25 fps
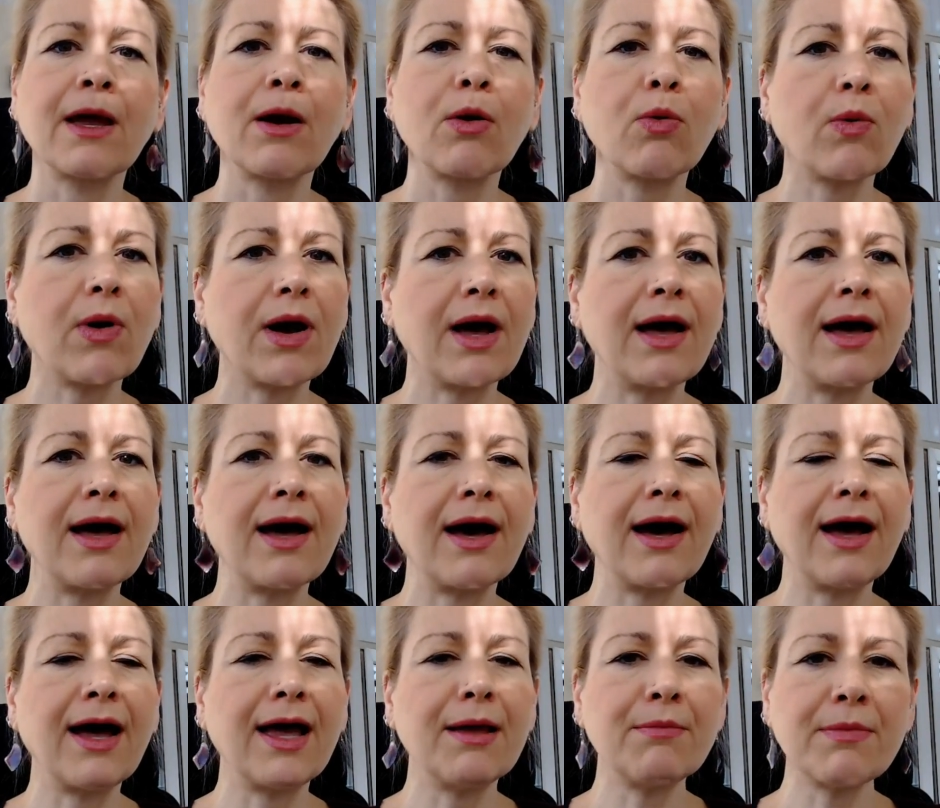where
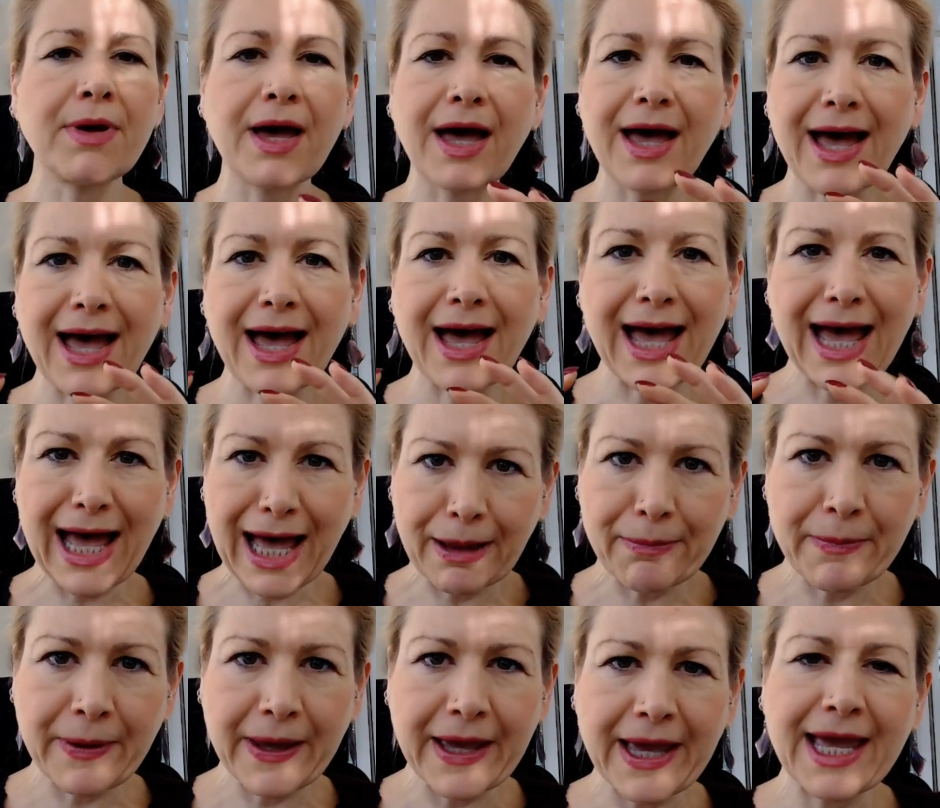I'm
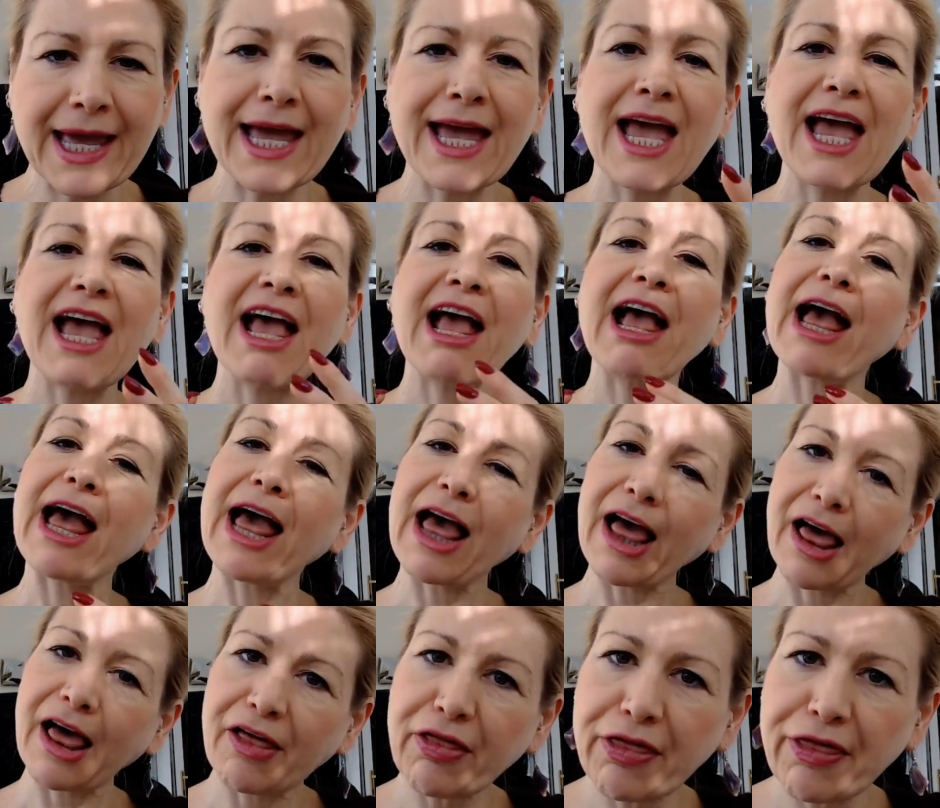happy,
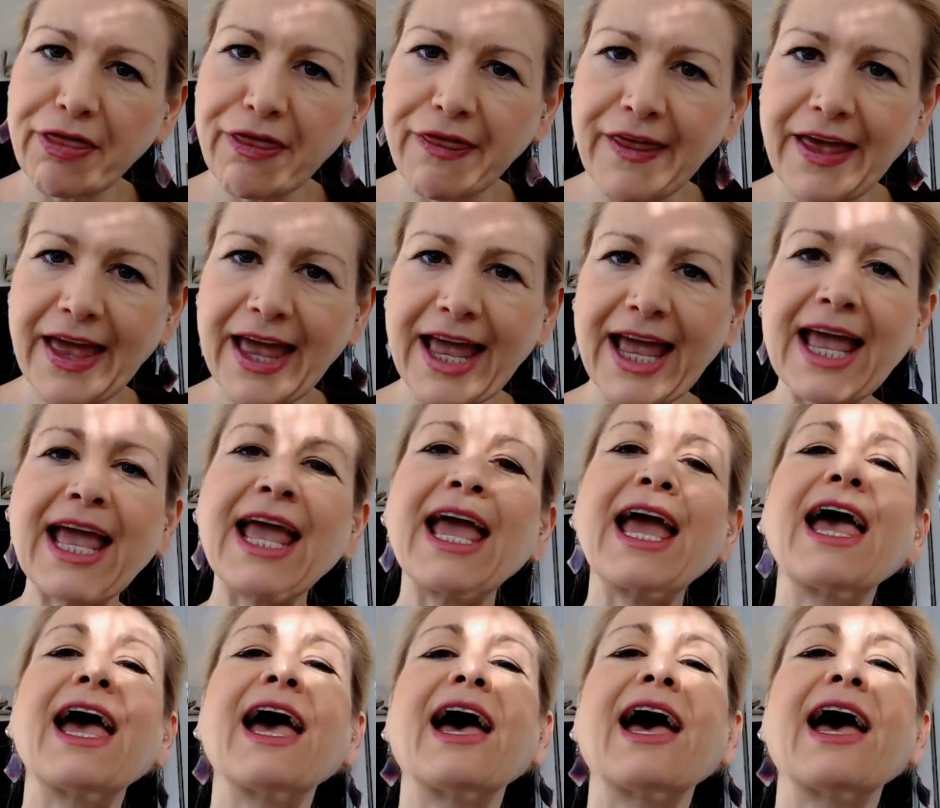healthy,